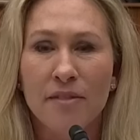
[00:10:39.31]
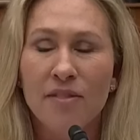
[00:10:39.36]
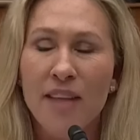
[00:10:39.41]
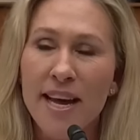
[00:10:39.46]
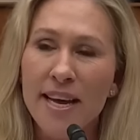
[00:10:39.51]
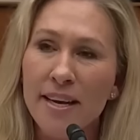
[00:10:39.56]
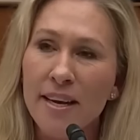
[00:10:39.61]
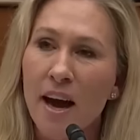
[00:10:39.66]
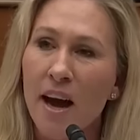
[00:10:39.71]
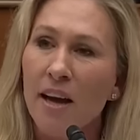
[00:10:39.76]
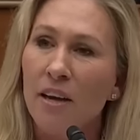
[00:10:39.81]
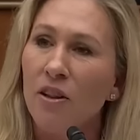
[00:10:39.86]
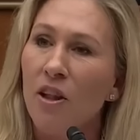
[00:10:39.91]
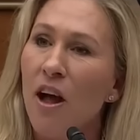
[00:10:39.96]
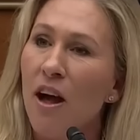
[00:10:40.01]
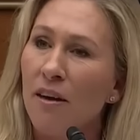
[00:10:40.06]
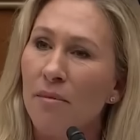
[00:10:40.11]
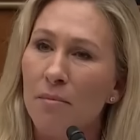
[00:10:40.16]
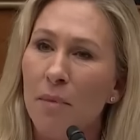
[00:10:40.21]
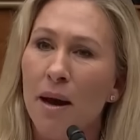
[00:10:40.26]
Thank God
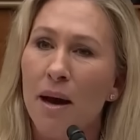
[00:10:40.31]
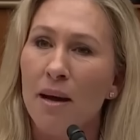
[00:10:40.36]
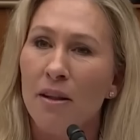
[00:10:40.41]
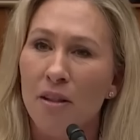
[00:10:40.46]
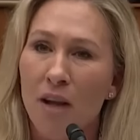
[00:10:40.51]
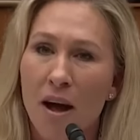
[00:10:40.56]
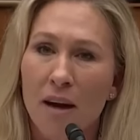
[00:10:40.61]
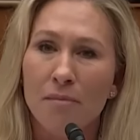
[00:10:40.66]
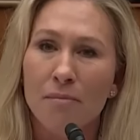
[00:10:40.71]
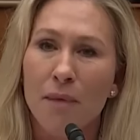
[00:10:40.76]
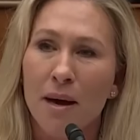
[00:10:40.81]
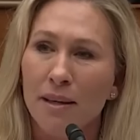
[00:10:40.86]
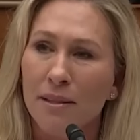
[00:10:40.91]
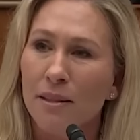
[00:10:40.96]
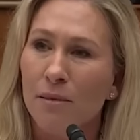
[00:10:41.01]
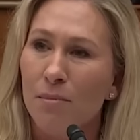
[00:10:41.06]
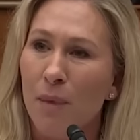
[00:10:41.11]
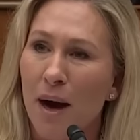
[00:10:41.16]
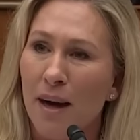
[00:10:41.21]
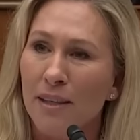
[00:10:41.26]
Elon, Elon
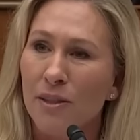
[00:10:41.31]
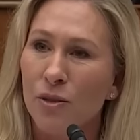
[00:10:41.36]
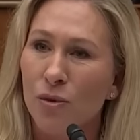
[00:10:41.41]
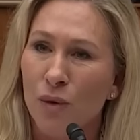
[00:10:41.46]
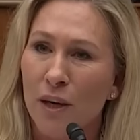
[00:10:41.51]
Musk bought